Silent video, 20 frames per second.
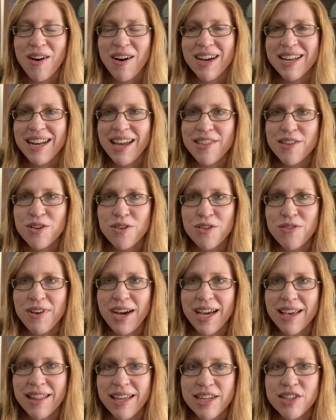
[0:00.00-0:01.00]
on ethical
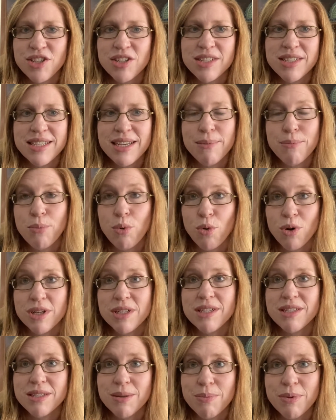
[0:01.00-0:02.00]
violations and board
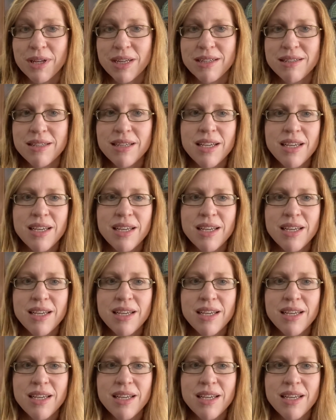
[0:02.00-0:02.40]
discipline.